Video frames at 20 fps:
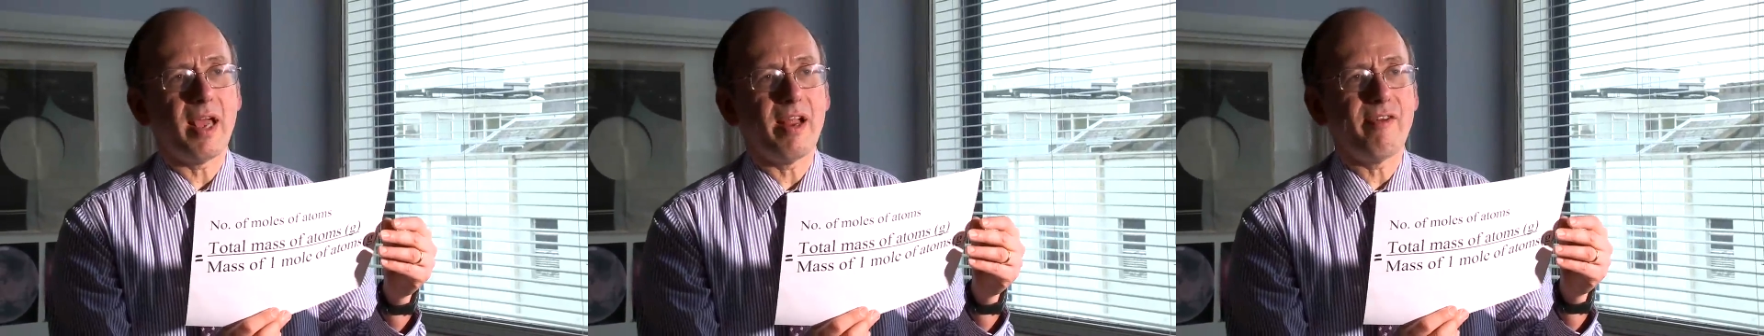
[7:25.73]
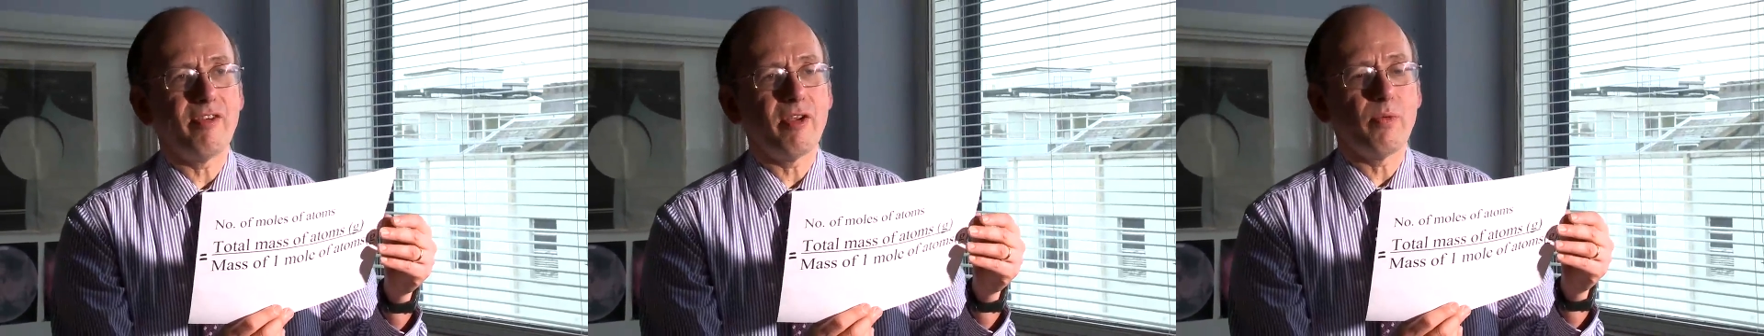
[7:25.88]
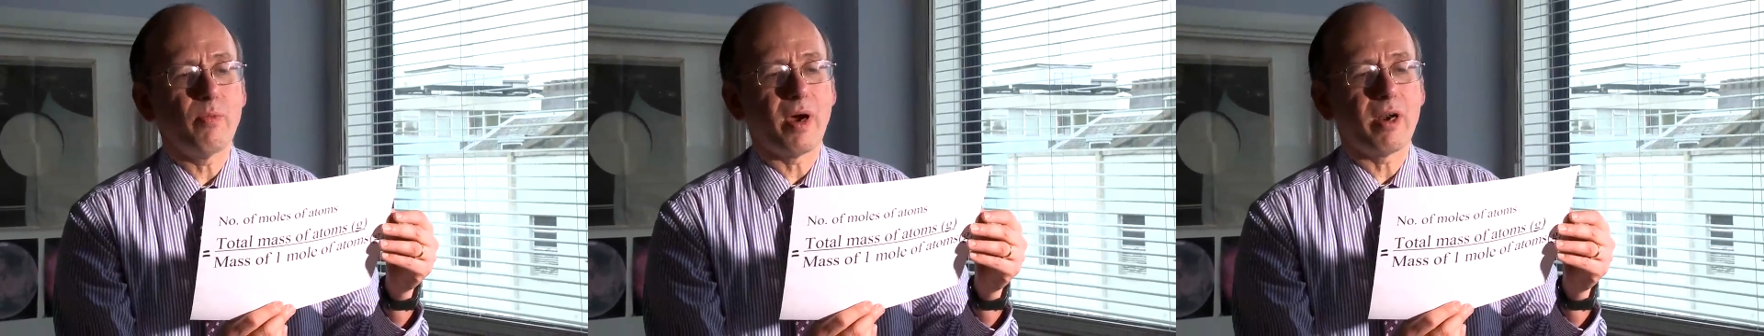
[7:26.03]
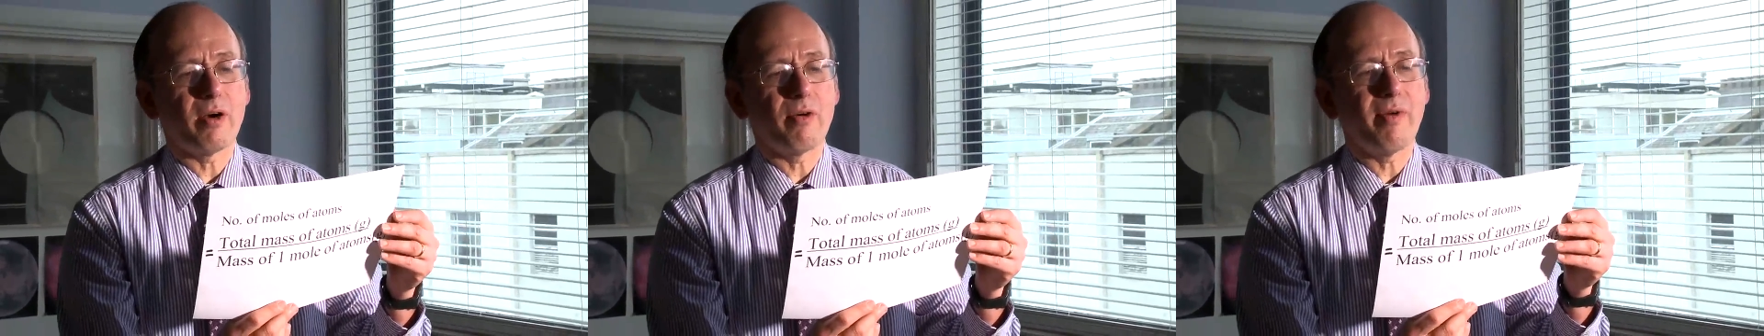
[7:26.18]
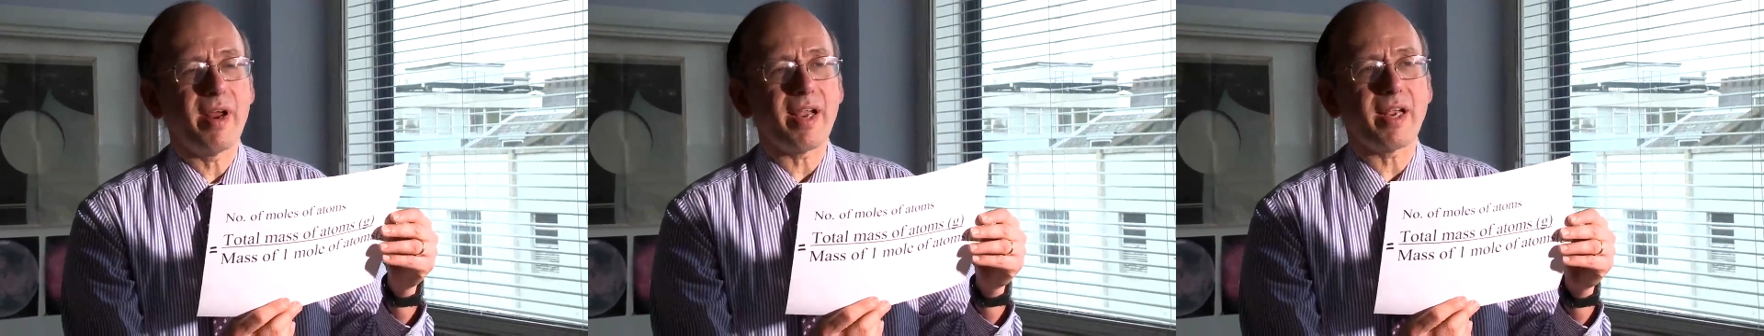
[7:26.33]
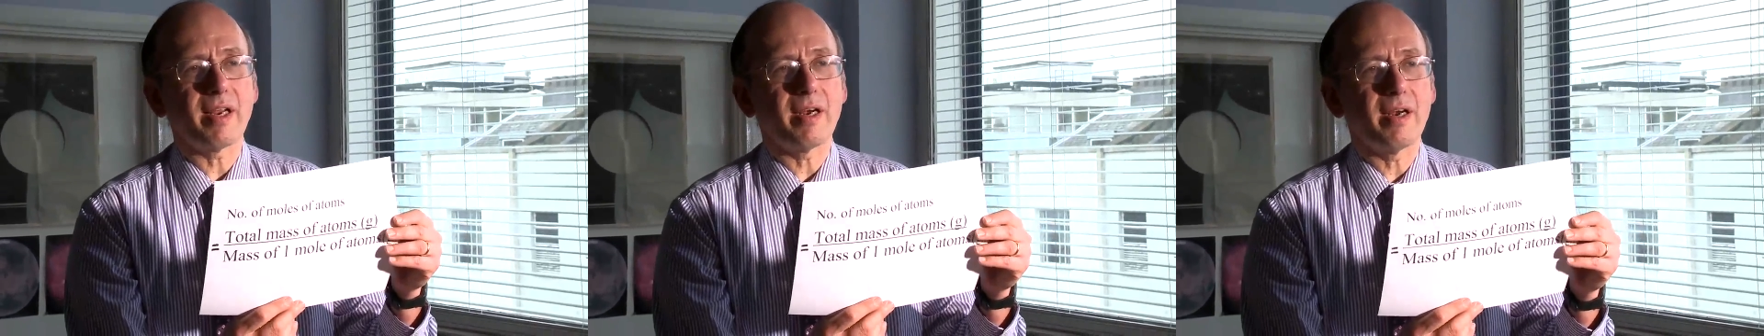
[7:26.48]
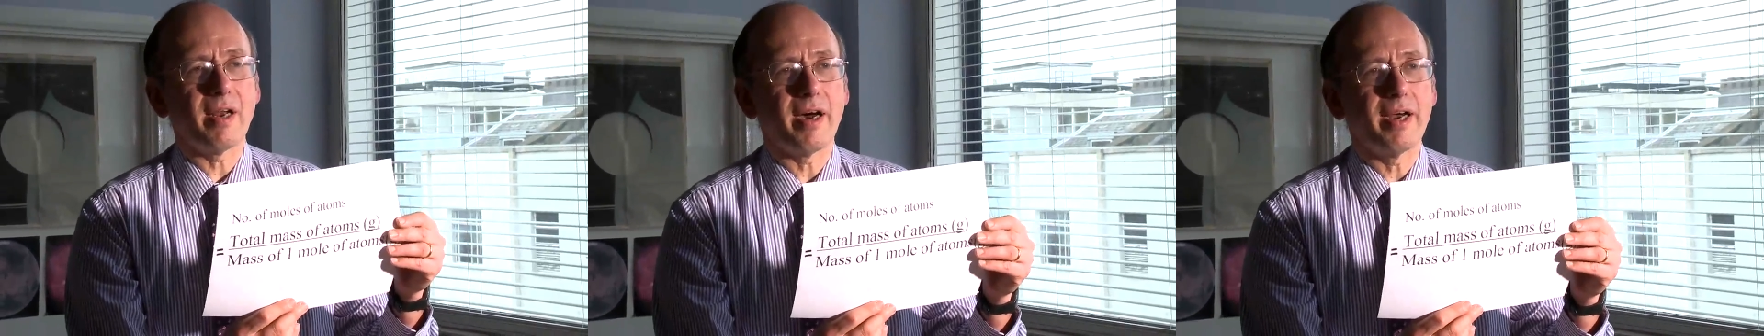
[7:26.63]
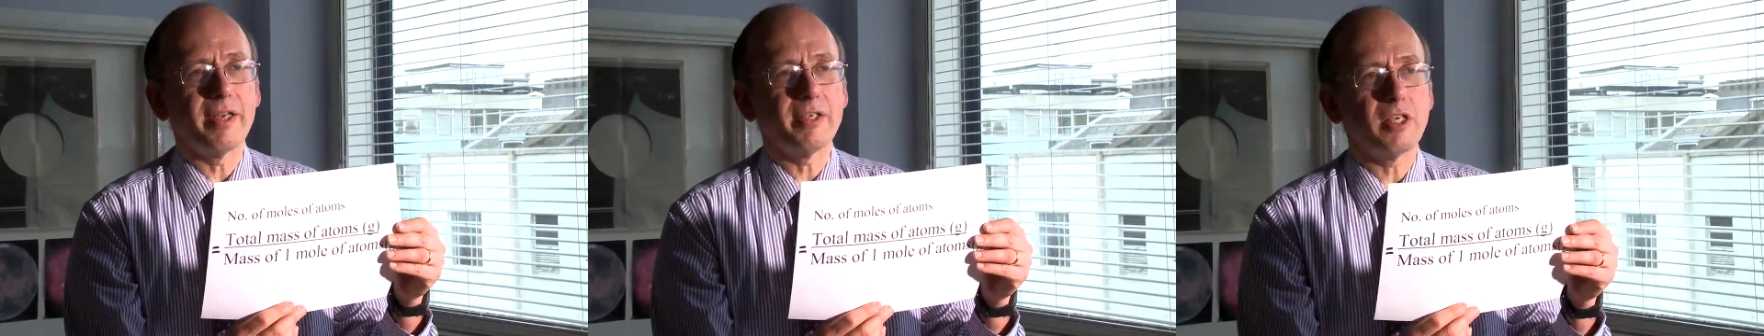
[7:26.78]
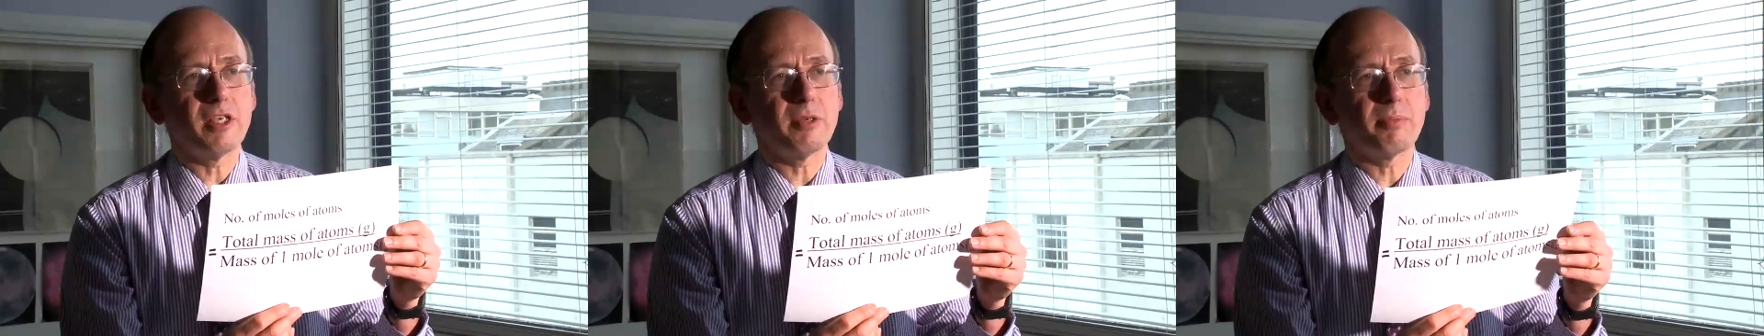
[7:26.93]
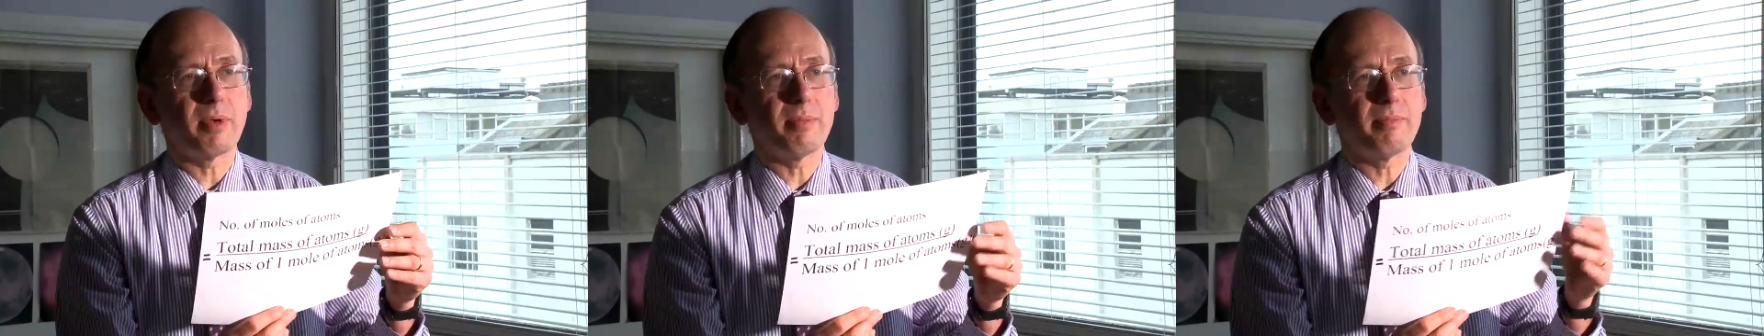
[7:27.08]
everyone
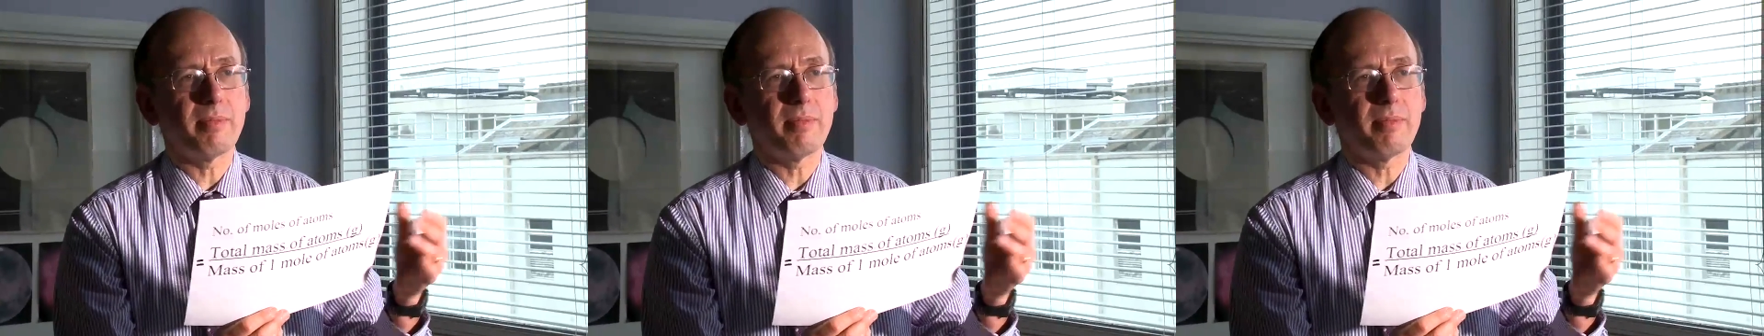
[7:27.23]
recognises but